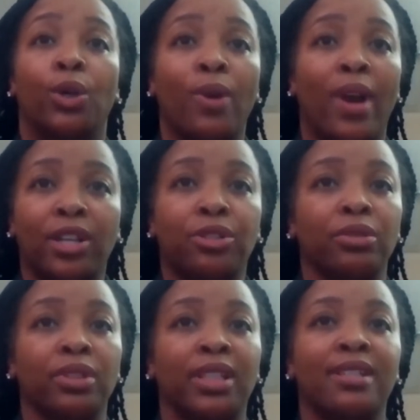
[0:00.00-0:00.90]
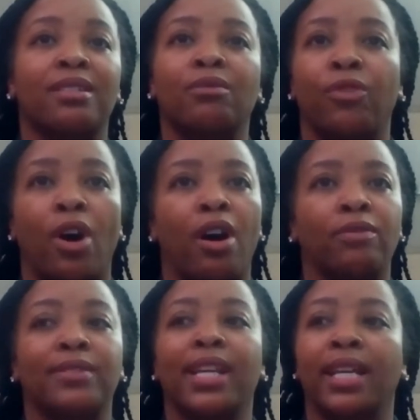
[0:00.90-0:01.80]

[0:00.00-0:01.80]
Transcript: who actually is involved